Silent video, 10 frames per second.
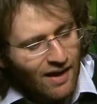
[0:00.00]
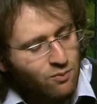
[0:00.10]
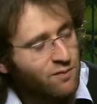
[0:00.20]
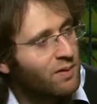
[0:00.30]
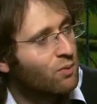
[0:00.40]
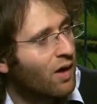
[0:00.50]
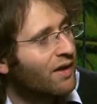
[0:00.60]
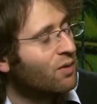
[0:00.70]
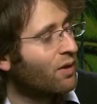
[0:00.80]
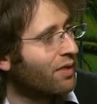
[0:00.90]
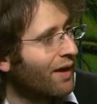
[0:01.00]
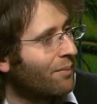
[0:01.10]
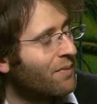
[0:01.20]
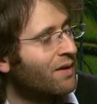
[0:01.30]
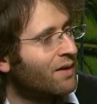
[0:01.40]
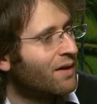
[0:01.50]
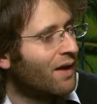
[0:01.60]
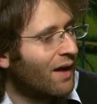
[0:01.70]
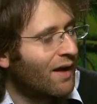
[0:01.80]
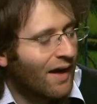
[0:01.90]
And we've been working with them,
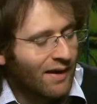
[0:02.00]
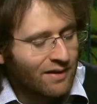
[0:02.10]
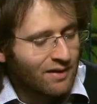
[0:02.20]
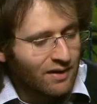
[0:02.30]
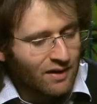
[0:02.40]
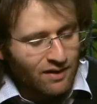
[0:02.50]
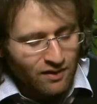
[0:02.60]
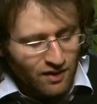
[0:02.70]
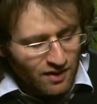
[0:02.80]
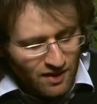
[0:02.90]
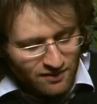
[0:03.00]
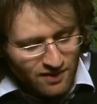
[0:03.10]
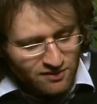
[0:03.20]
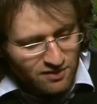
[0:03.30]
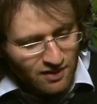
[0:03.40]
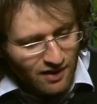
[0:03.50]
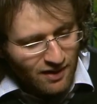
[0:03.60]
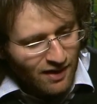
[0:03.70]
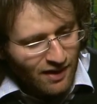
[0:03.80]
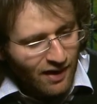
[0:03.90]
and the essential
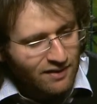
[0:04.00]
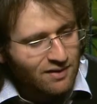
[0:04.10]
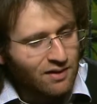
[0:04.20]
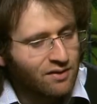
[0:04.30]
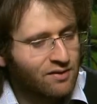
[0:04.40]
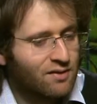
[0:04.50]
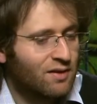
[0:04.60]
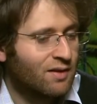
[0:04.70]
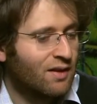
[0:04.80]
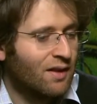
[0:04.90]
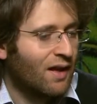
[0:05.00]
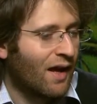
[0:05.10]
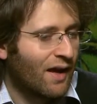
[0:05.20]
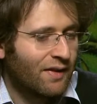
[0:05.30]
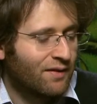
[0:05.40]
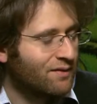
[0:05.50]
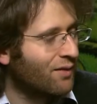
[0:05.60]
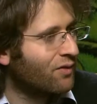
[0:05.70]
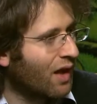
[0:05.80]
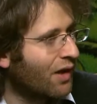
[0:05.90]
idea is that there's
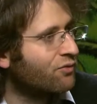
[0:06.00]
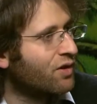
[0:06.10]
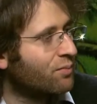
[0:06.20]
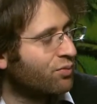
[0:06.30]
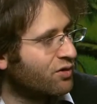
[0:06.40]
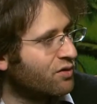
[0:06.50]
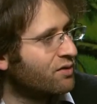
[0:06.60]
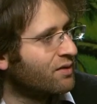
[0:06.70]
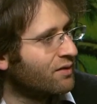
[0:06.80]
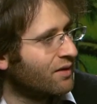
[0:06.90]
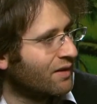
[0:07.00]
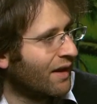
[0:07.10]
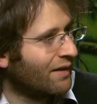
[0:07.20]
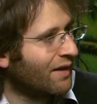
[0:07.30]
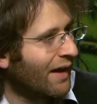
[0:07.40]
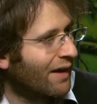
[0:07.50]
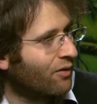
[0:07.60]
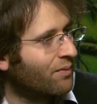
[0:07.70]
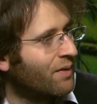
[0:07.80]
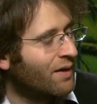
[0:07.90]
several hundred producers in that
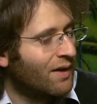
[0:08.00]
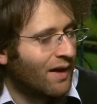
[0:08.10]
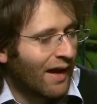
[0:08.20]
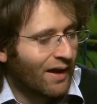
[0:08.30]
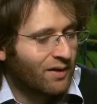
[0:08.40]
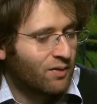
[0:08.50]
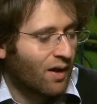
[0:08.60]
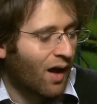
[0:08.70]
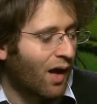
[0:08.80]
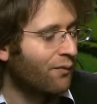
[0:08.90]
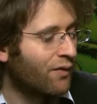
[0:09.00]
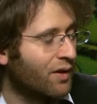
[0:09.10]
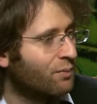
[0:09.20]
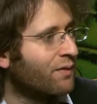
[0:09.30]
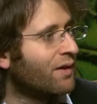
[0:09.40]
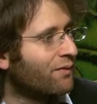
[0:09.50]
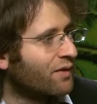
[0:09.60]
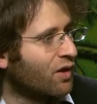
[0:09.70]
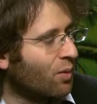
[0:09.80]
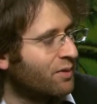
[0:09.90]
town, and half of them we've
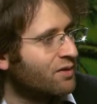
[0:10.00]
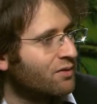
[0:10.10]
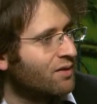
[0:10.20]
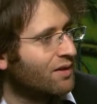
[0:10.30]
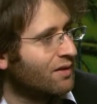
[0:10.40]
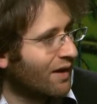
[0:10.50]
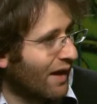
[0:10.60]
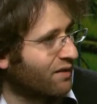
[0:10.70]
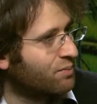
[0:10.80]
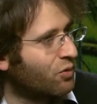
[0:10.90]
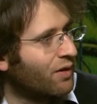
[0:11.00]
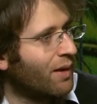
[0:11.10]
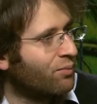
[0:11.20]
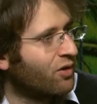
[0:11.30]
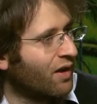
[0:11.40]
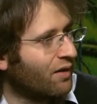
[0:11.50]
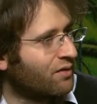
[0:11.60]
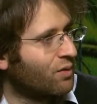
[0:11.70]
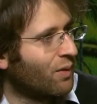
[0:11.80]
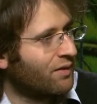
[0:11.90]
given the opportunity to export their
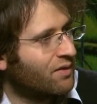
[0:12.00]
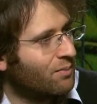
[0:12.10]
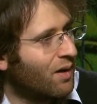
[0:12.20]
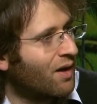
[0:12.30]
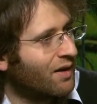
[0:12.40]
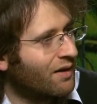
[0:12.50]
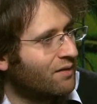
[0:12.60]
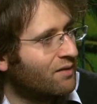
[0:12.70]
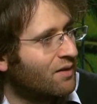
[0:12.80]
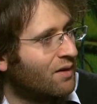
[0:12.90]
products to Western markets.